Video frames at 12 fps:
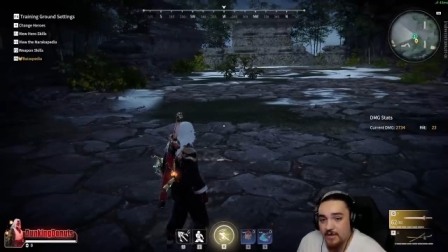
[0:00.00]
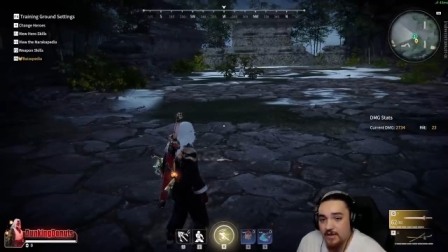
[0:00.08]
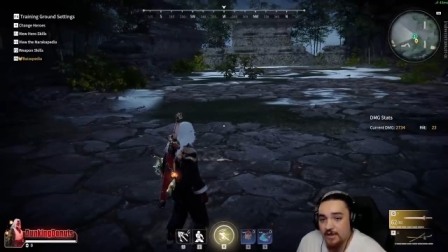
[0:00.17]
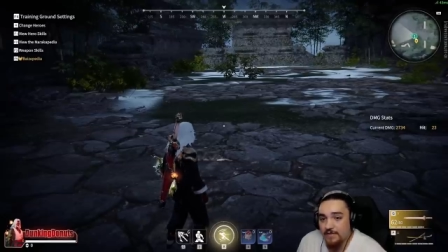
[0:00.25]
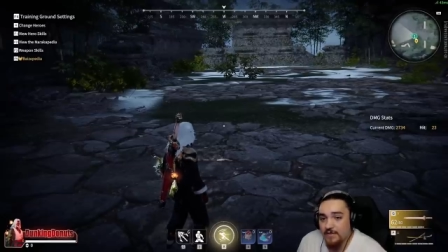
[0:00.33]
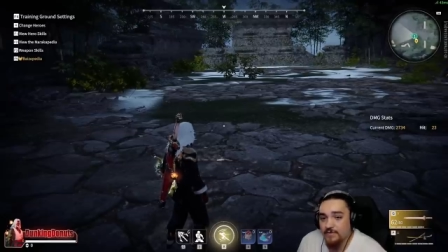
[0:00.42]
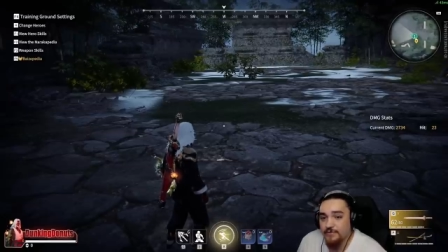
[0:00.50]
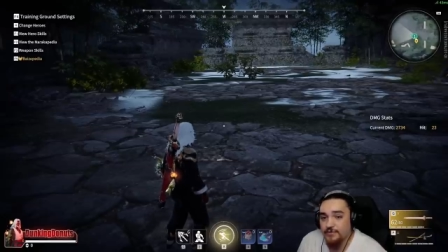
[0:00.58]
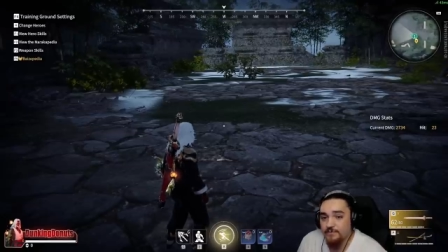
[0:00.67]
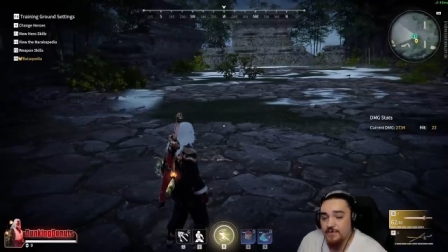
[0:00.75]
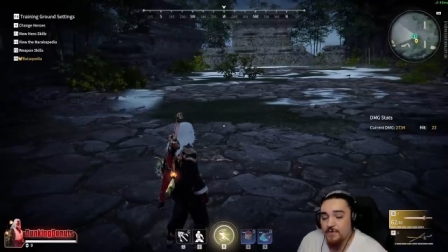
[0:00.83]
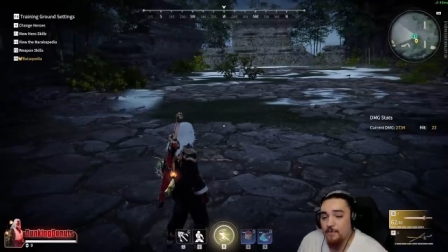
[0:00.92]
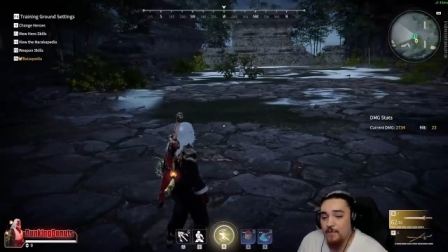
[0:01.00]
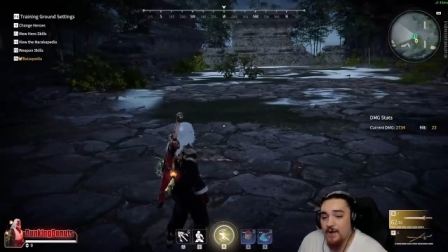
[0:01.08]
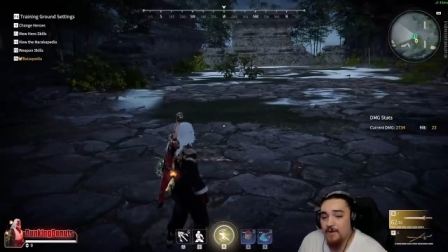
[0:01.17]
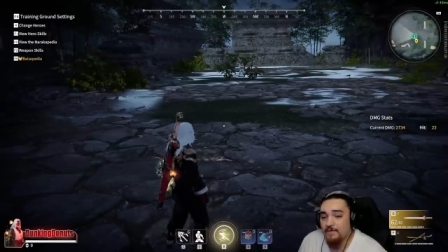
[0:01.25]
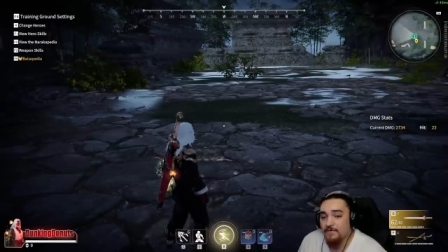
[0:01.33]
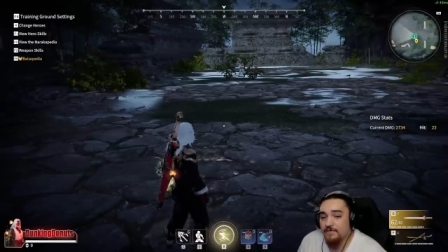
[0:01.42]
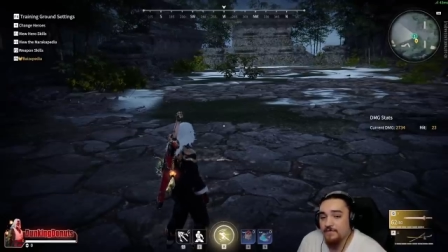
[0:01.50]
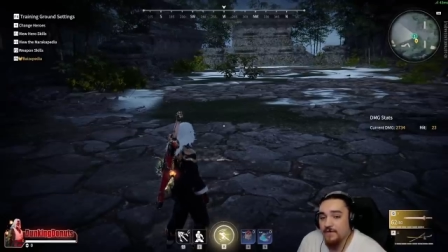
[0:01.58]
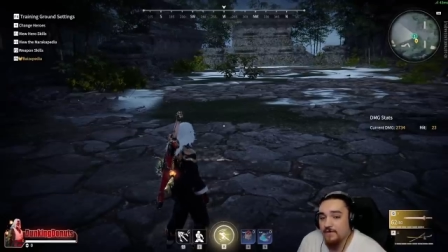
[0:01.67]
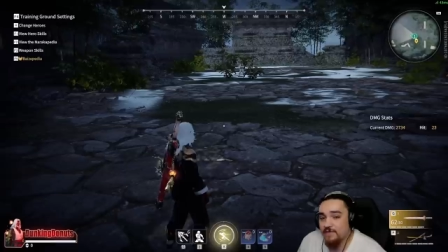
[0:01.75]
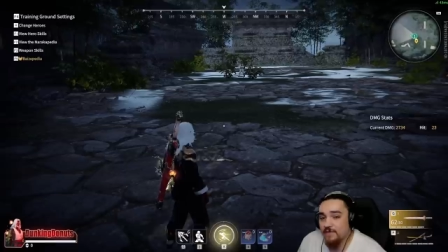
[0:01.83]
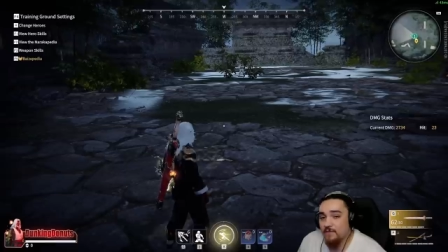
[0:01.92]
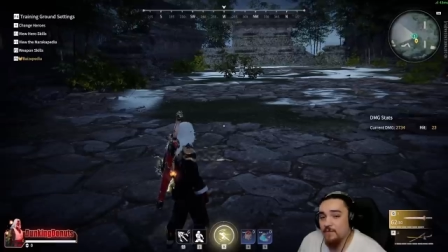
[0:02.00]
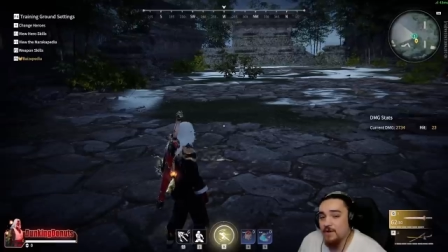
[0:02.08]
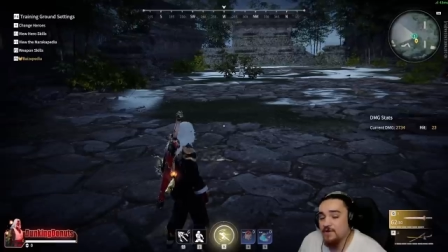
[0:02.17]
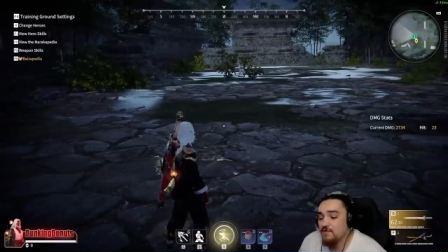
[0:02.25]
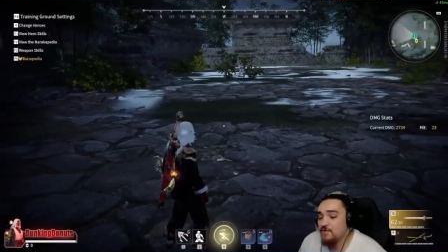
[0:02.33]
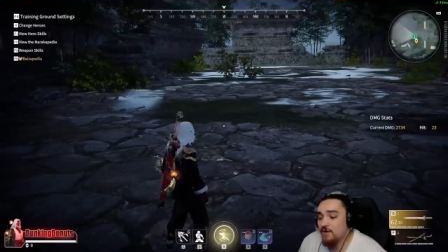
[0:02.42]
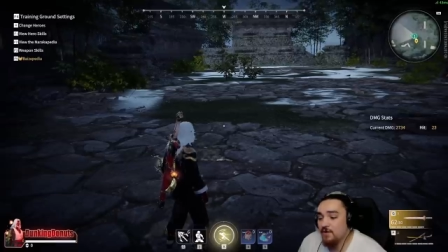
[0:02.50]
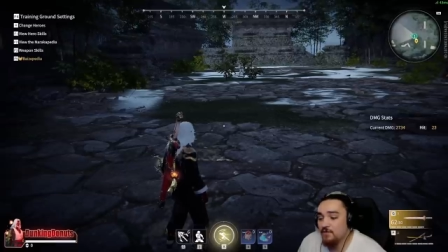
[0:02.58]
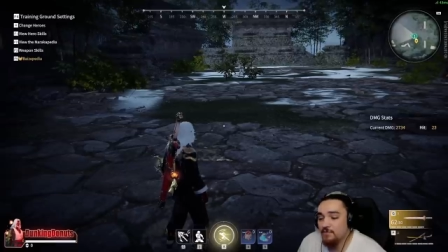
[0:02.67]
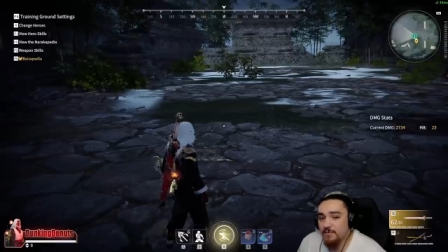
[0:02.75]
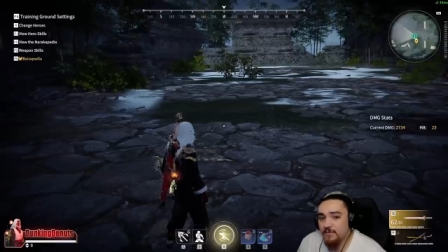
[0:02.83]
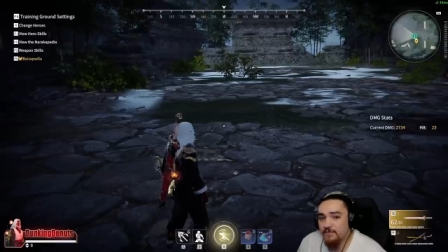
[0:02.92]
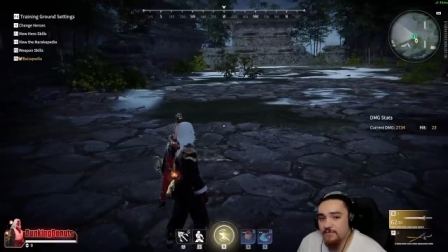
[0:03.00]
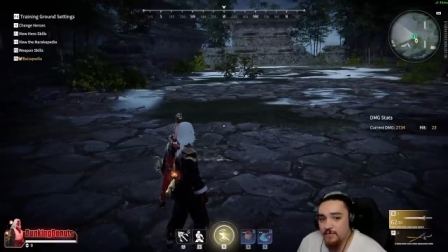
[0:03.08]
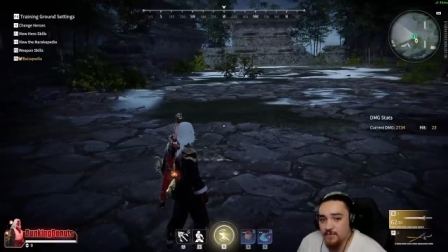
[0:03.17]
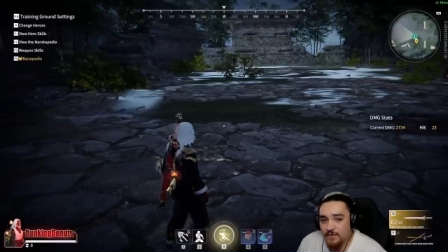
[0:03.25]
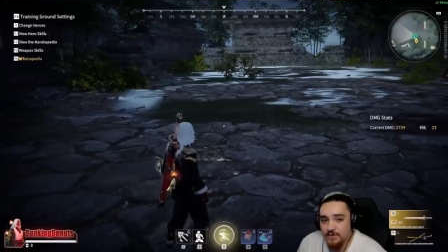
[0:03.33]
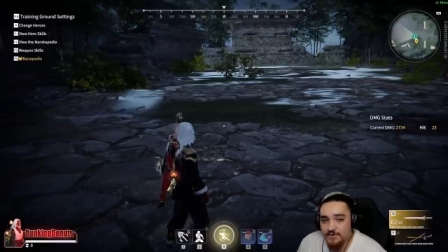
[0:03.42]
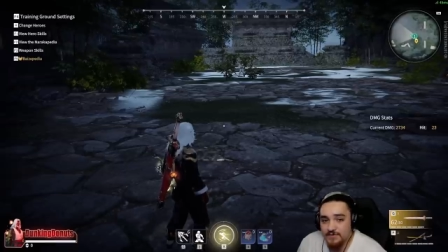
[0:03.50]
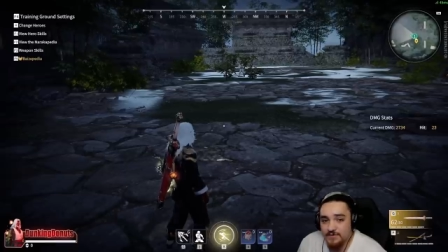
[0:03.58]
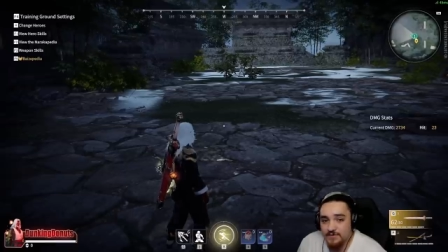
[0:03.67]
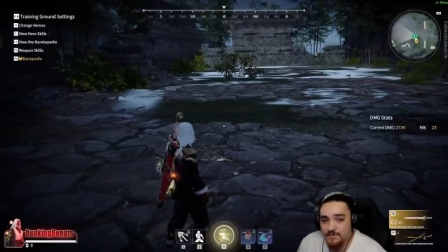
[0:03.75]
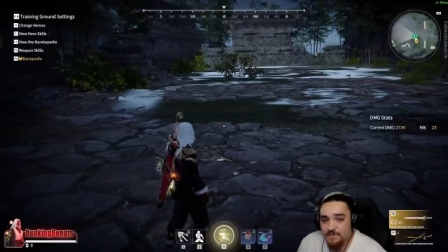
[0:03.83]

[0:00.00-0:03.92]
And that you should be aware of the fact that when you hold blue focus,